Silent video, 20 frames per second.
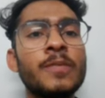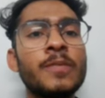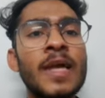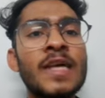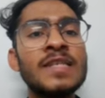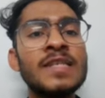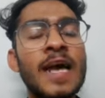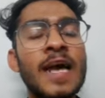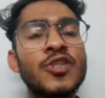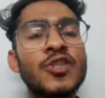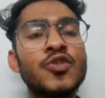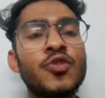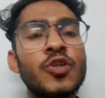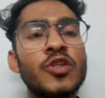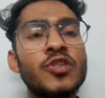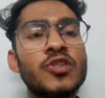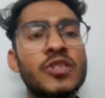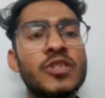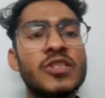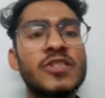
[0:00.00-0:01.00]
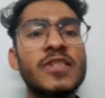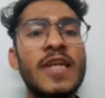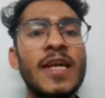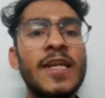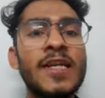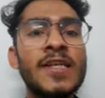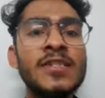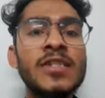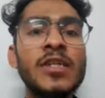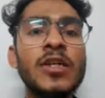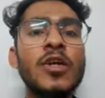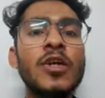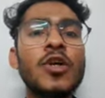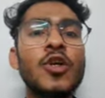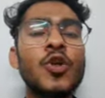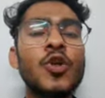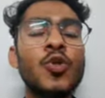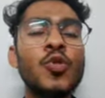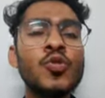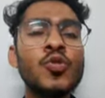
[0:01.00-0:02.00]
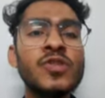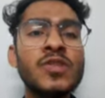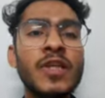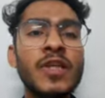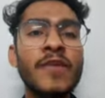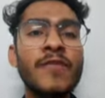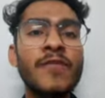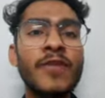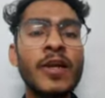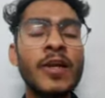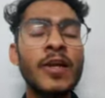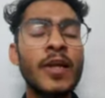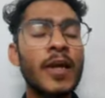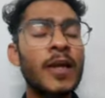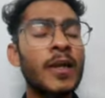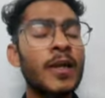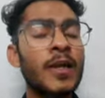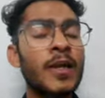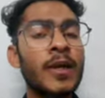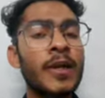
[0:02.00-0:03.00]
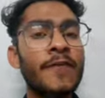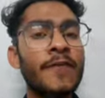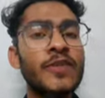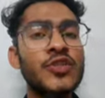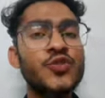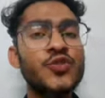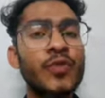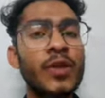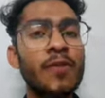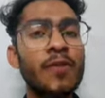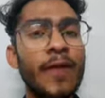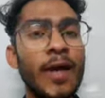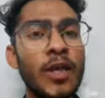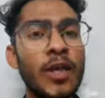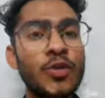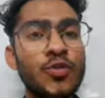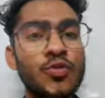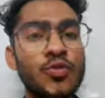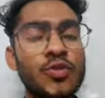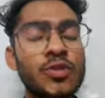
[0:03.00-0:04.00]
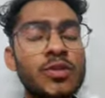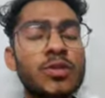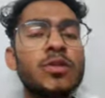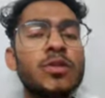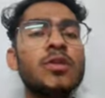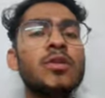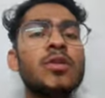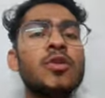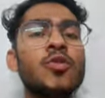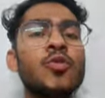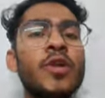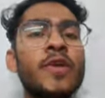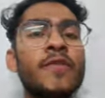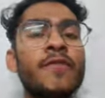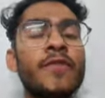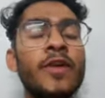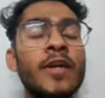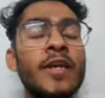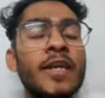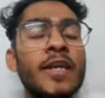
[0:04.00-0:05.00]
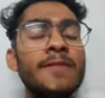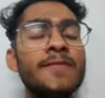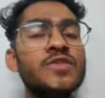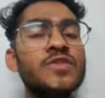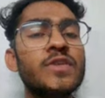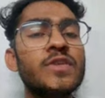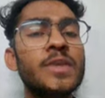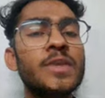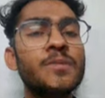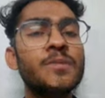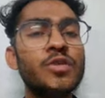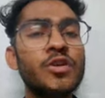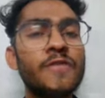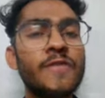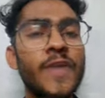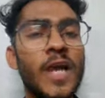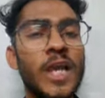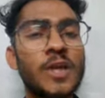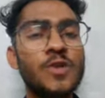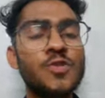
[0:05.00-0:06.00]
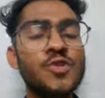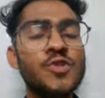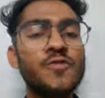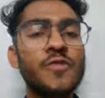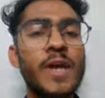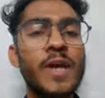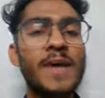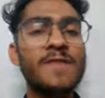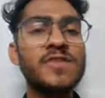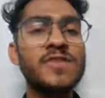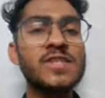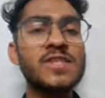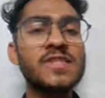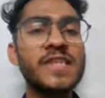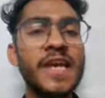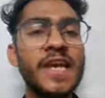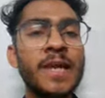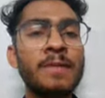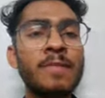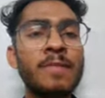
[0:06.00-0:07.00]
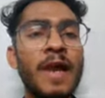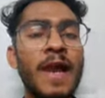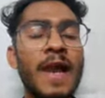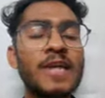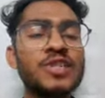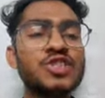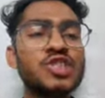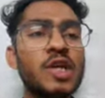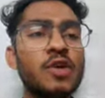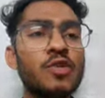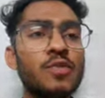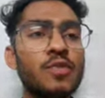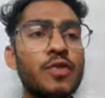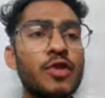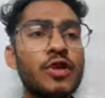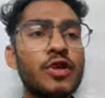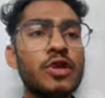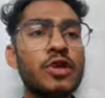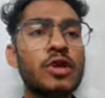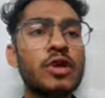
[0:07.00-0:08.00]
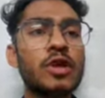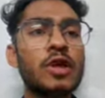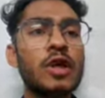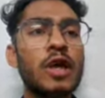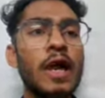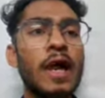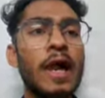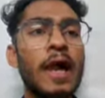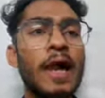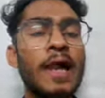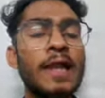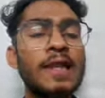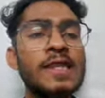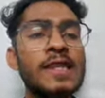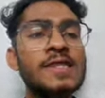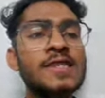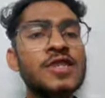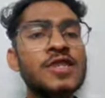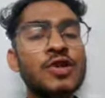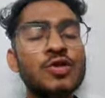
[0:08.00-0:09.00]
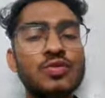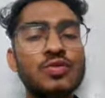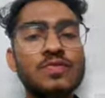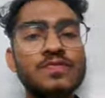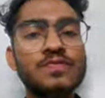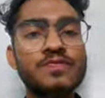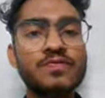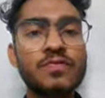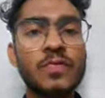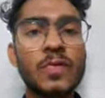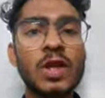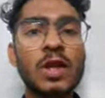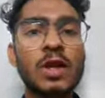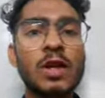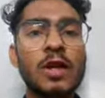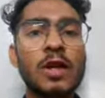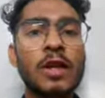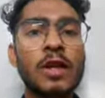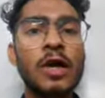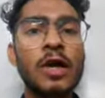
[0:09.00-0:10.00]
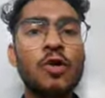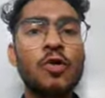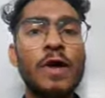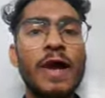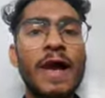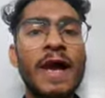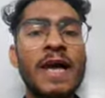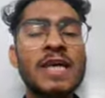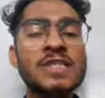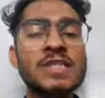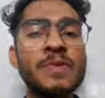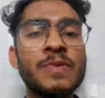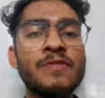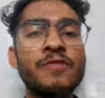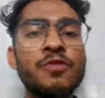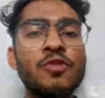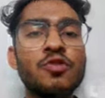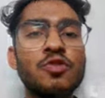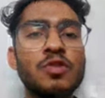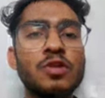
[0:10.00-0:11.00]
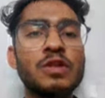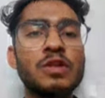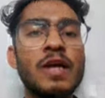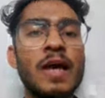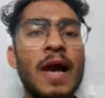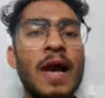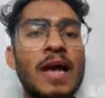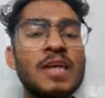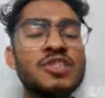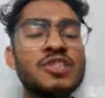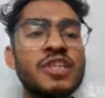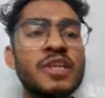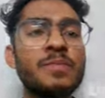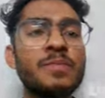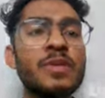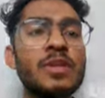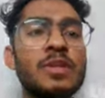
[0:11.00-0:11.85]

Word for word: hash collisions. That is two different individual values, two different individual input values would have the same hashed output. That is two. Now, as before, the hash table